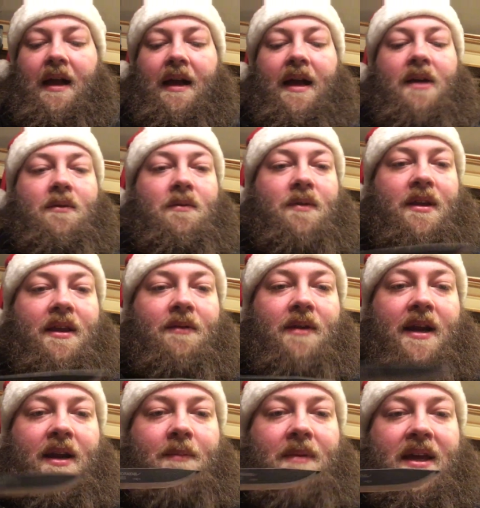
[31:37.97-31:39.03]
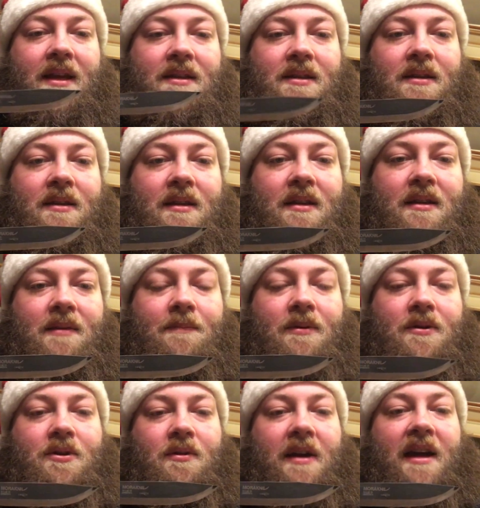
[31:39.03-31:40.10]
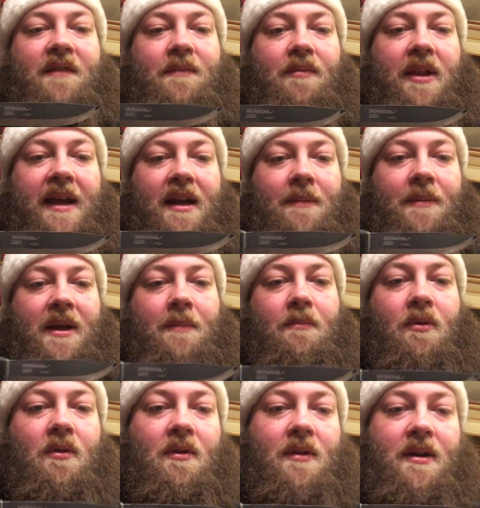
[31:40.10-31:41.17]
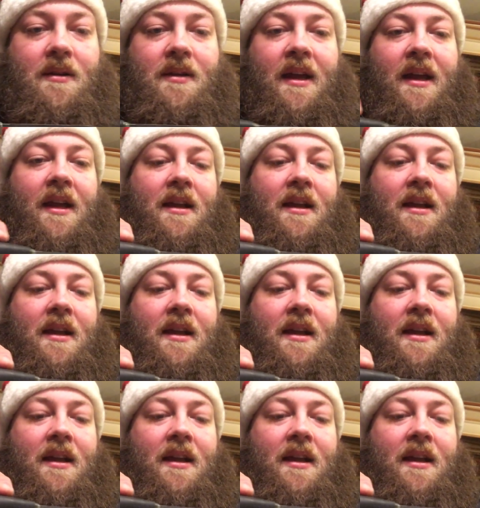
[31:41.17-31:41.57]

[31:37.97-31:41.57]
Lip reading: I would really recommend the Bushcraft Black by Mora.